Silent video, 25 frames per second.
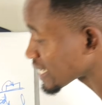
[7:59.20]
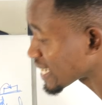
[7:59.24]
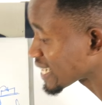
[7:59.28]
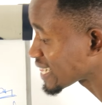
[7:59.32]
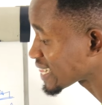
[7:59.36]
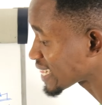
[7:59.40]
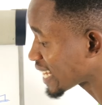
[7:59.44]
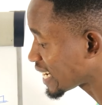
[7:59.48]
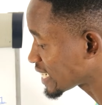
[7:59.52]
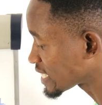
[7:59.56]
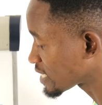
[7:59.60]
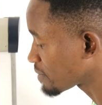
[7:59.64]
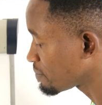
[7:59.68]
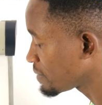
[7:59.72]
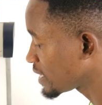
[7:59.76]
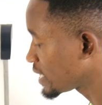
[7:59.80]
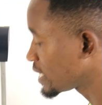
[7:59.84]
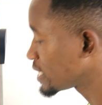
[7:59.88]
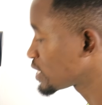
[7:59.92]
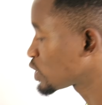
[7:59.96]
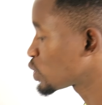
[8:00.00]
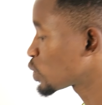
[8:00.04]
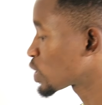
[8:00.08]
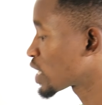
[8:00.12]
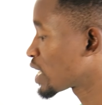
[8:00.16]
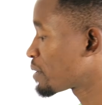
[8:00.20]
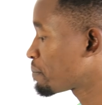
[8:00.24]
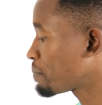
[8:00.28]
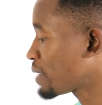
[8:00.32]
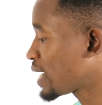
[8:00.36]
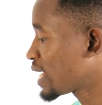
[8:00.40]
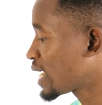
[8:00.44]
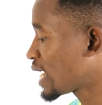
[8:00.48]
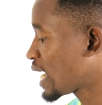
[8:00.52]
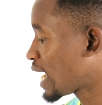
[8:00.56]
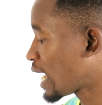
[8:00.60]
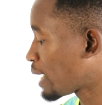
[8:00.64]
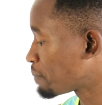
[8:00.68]
in 30 minutes you can
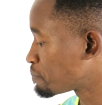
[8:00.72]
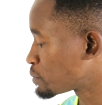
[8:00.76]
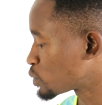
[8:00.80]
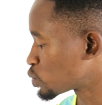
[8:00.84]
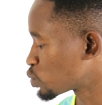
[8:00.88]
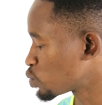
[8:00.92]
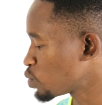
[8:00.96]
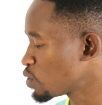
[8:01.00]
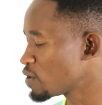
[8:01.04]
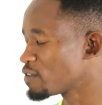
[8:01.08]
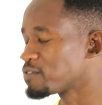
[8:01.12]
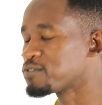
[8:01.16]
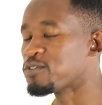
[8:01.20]
burn up to